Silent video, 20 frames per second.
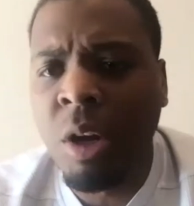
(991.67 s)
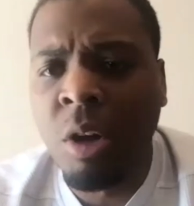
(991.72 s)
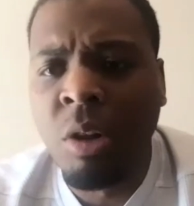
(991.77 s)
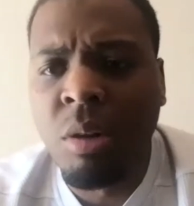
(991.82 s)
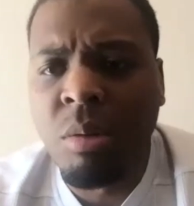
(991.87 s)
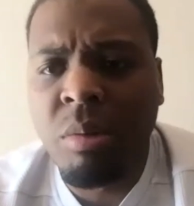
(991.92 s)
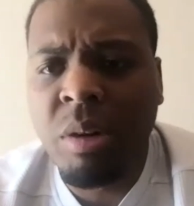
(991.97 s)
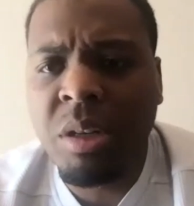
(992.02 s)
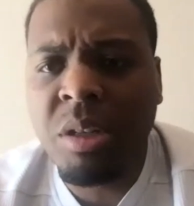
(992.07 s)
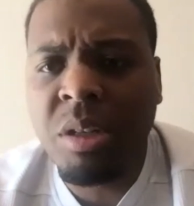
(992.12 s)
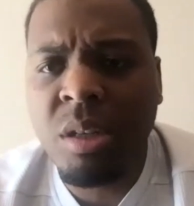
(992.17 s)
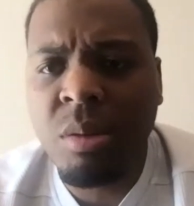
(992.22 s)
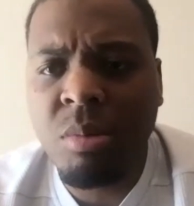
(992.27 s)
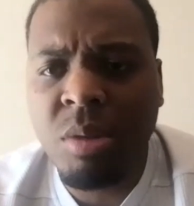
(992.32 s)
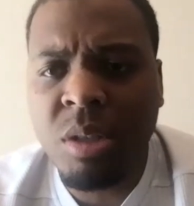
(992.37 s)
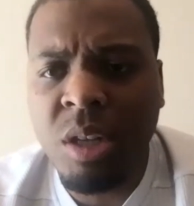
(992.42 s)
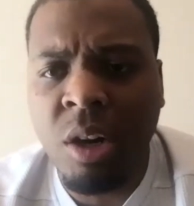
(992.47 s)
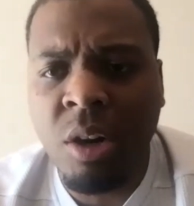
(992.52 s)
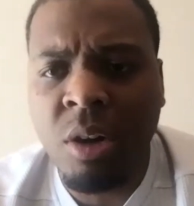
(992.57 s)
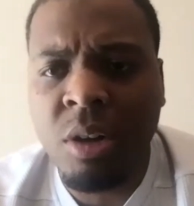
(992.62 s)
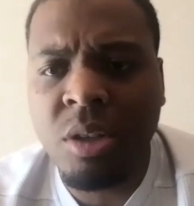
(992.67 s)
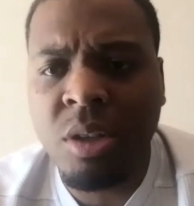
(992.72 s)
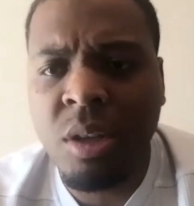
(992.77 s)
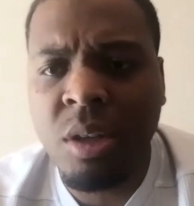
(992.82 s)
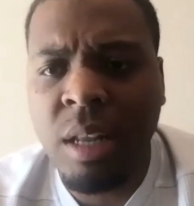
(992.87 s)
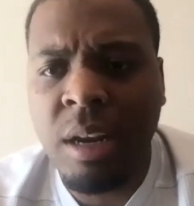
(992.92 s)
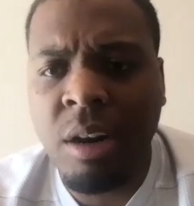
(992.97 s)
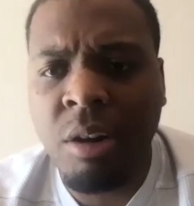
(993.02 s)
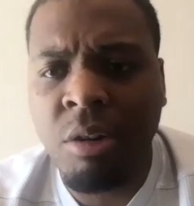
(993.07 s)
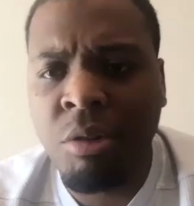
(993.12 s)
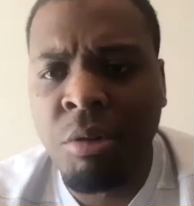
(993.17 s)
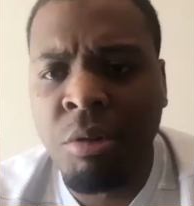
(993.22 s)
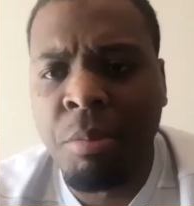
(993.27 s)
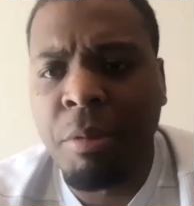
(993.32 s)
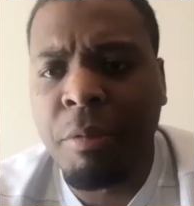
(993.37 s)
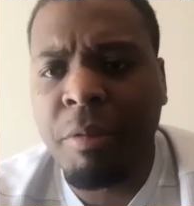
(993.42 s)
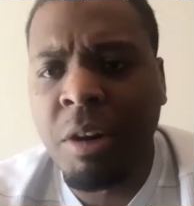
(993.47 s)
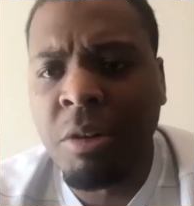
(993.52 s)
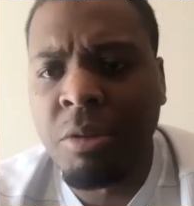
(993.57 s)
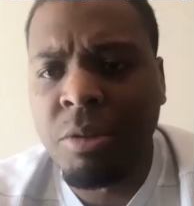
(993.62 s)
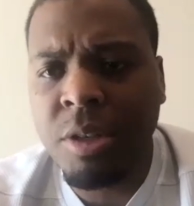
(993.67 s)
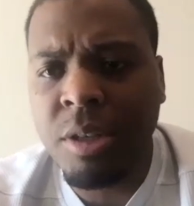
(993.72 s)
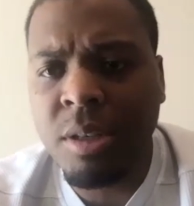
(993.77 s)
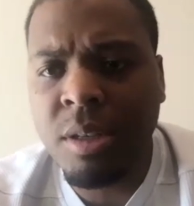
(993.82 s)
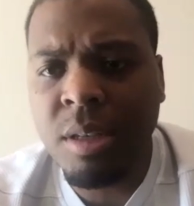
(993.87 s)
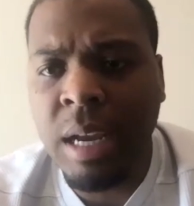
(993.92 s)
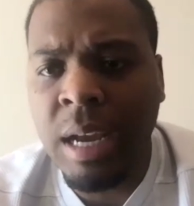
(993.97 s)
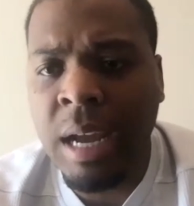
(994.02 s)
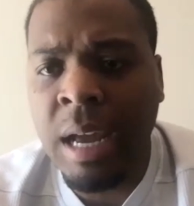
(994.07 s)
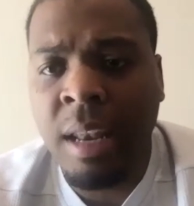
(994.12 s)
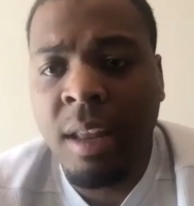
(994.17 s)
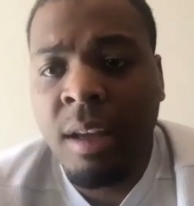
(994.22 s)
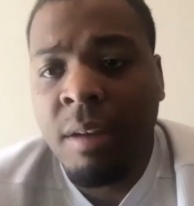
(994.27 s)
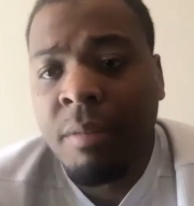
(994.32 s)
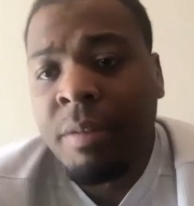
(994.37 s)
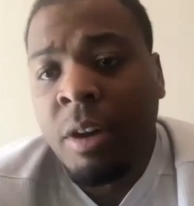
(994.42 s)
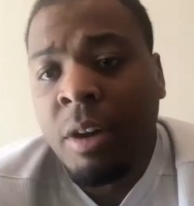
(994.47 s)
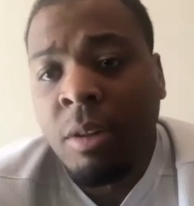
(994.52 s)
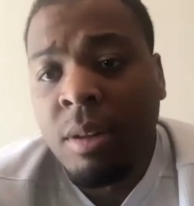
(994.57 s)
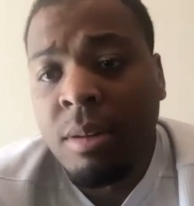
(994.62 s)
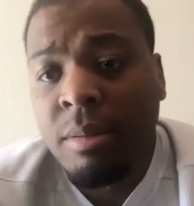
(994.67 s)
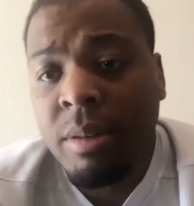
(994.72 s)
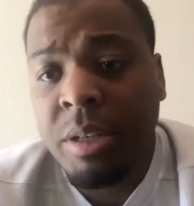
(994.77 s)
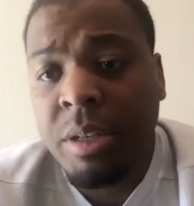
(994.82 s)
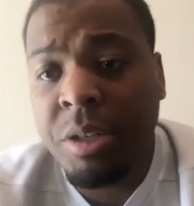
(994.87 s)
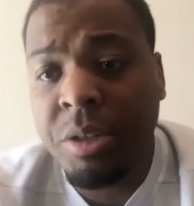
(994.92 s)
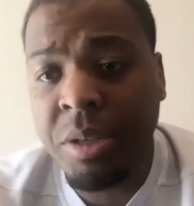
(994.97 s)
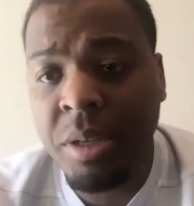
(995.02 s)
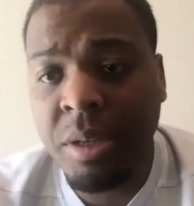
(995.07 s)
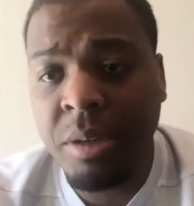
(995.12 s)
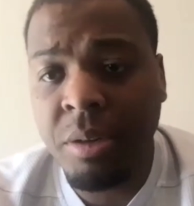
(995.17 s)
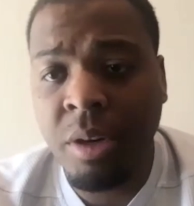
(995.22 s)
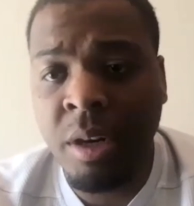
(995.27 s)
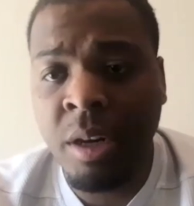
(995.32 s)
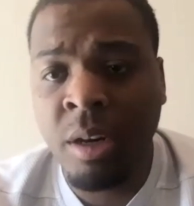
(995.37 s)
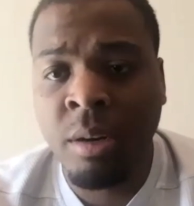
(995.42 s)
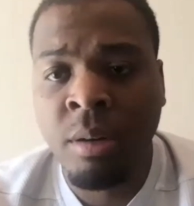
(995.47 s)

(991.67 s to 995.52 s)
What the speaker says: Nolan Richardson was talking to like a group of coaches. Like, I love Nolan Richardson,